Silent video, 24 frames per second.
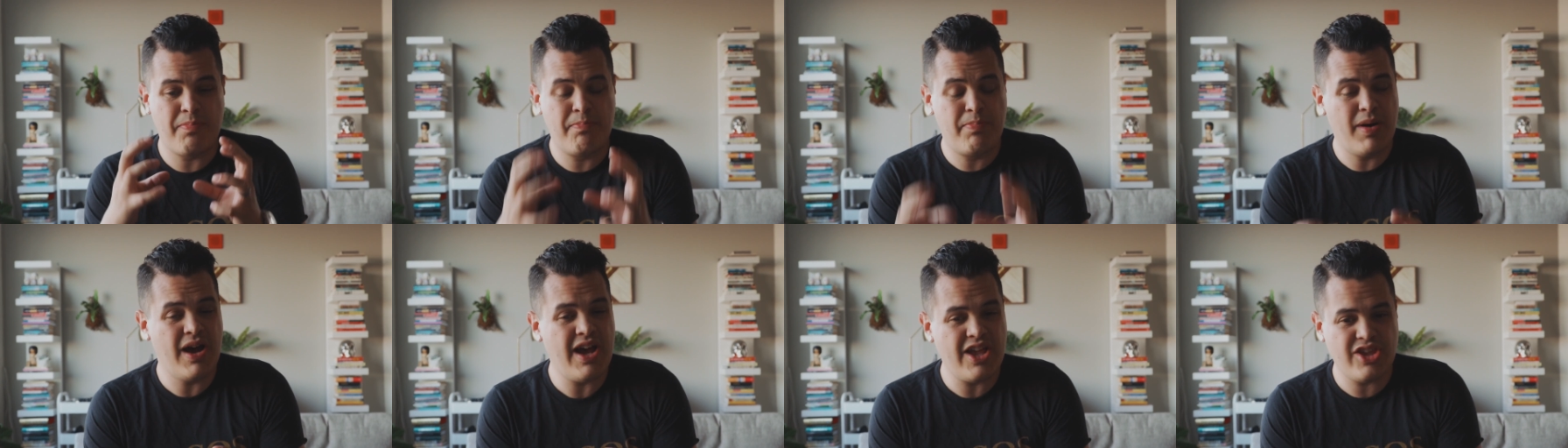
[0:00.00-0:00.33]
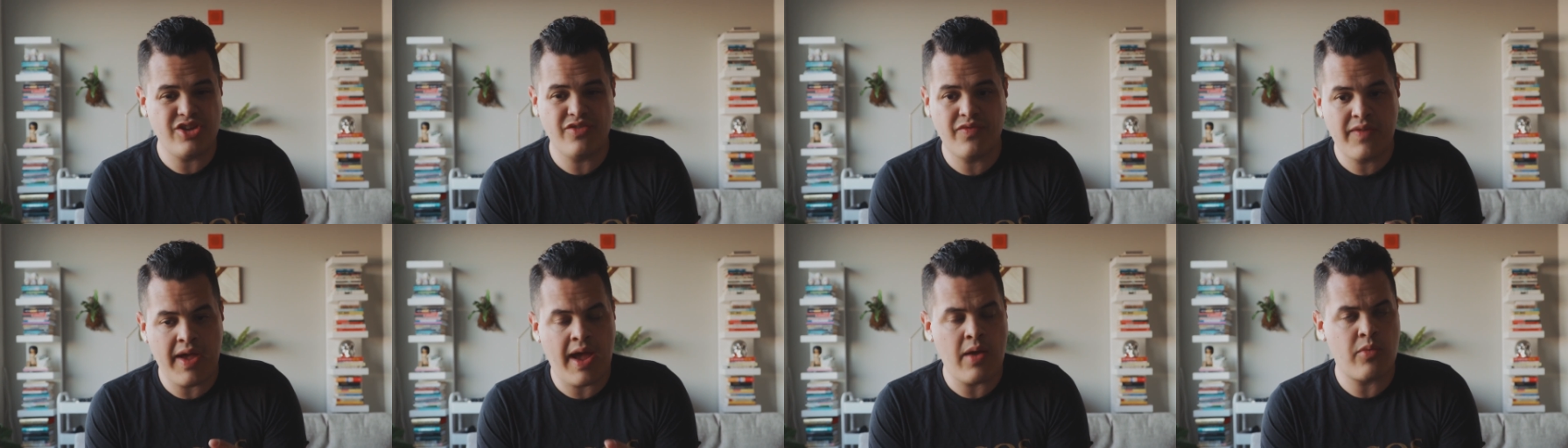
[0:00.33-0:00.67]

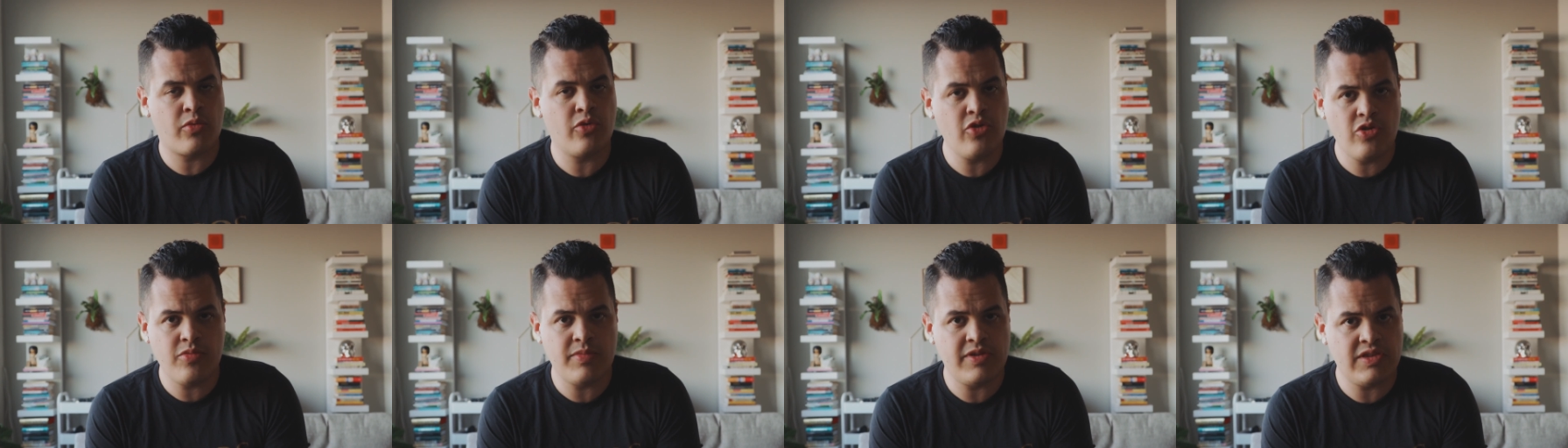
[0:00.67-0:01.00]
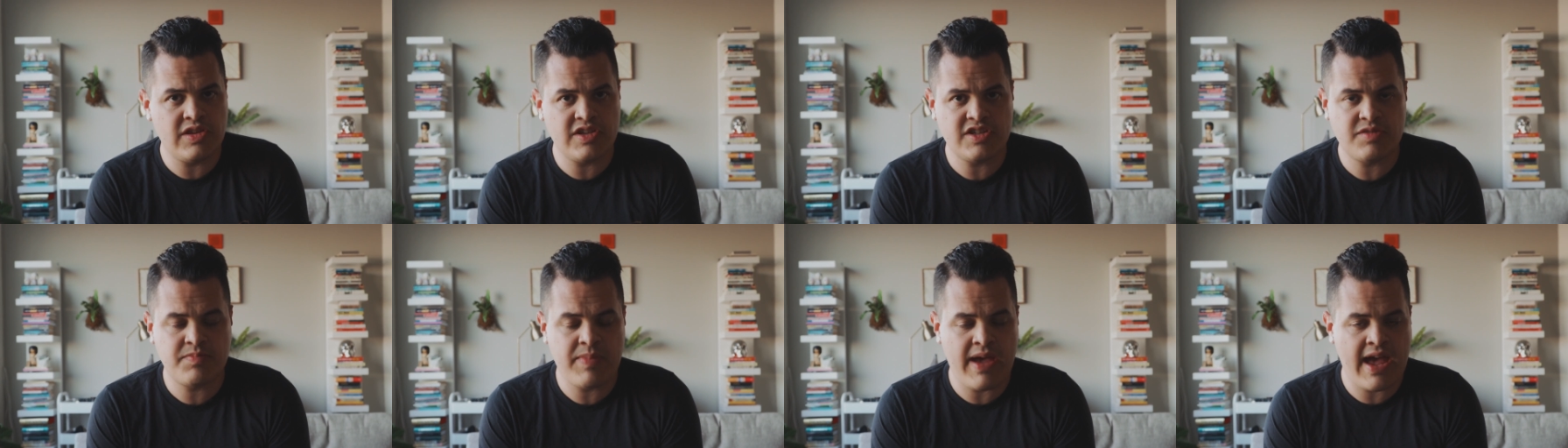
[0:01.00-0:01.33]
but you've got room in
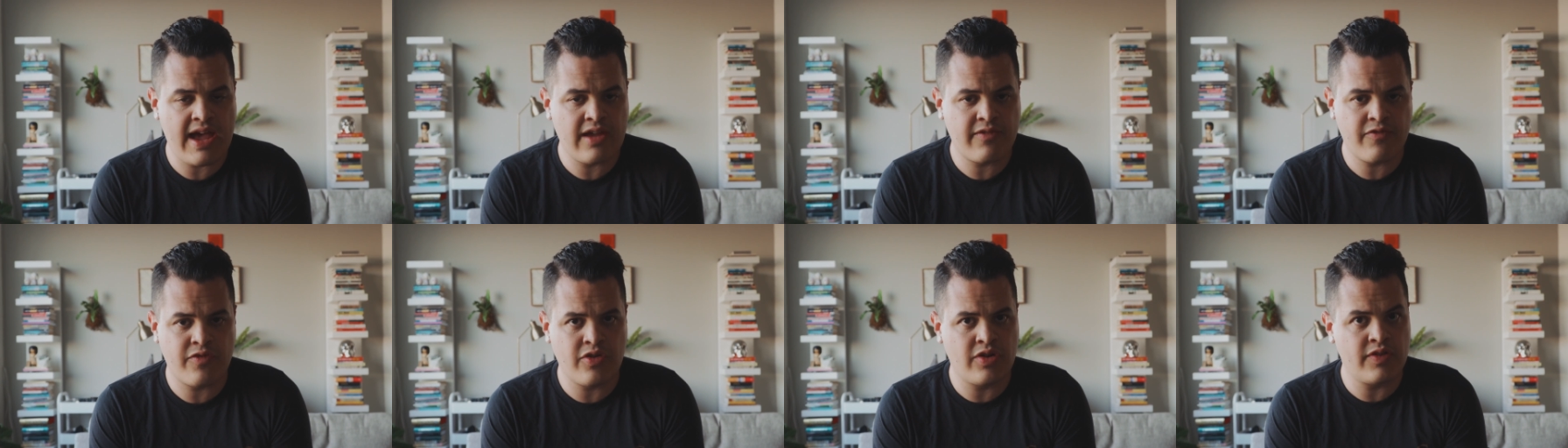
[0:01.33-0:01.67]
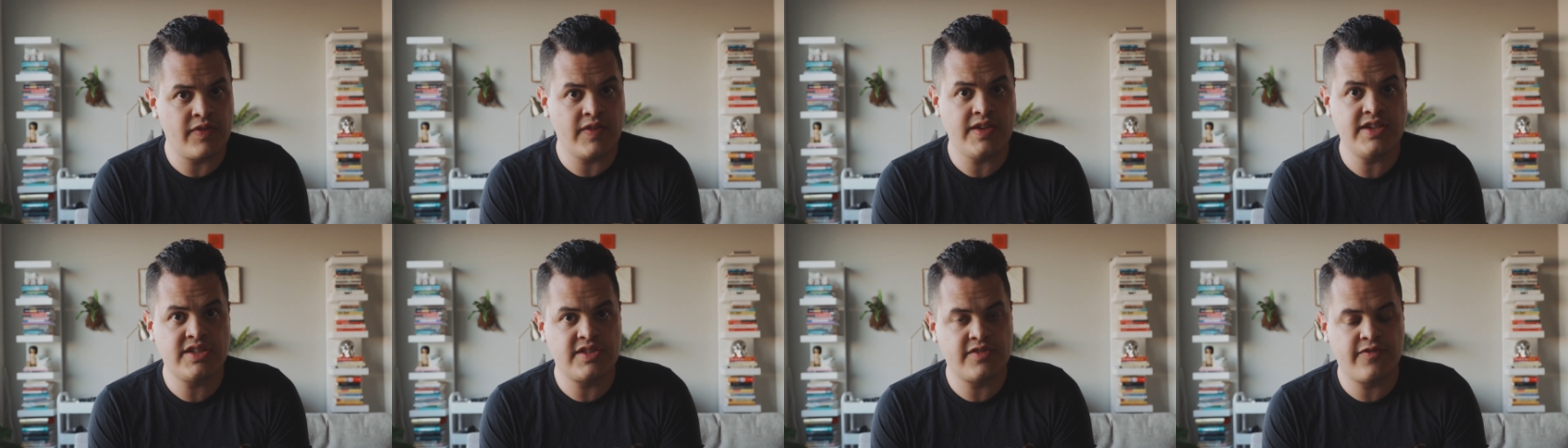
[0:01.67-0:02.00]
this bag for
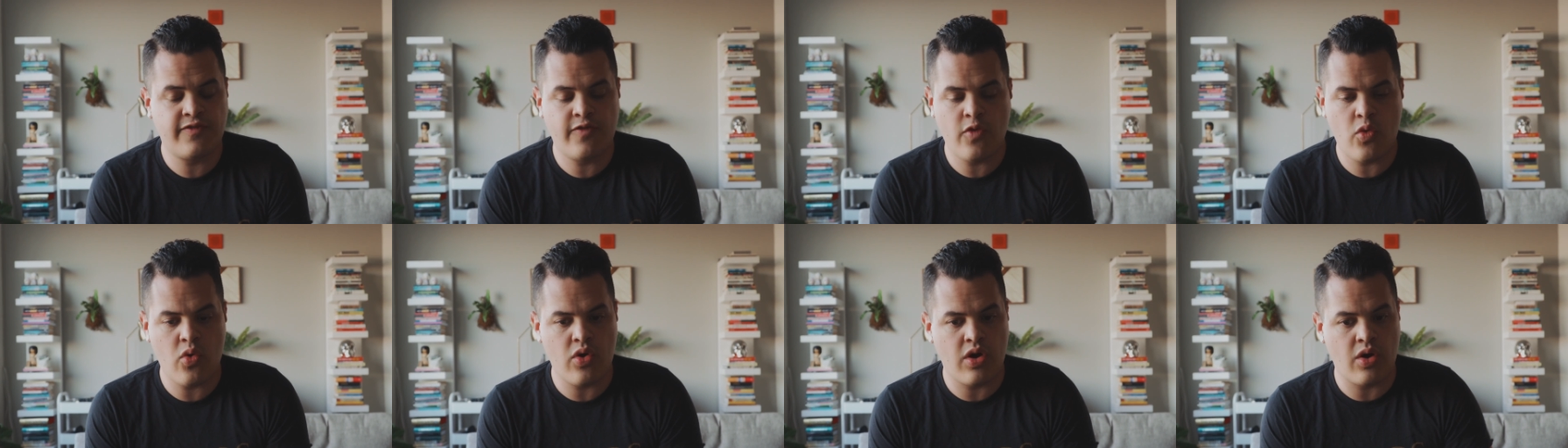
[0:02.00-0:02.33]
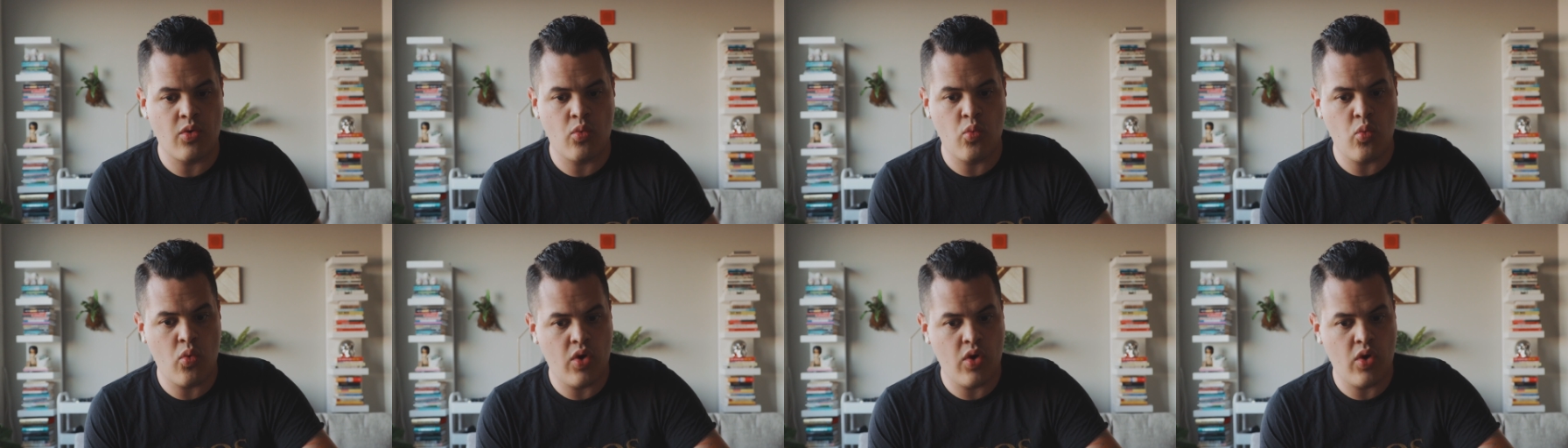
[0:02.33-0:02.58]
at least 4.